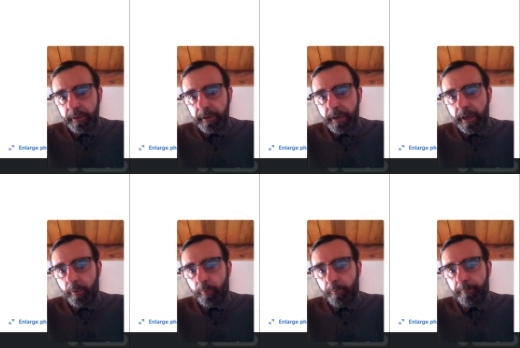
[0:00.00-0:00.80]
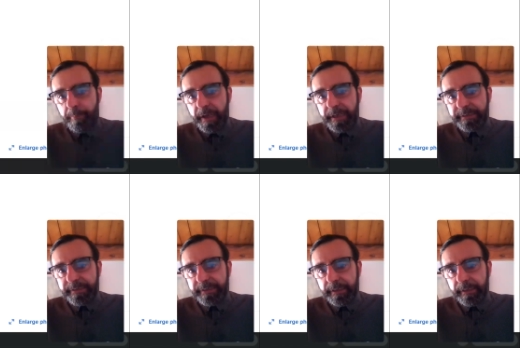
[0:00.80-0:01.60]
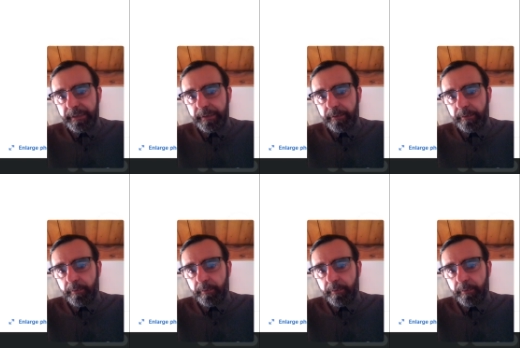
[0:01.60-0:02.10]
Now, basically,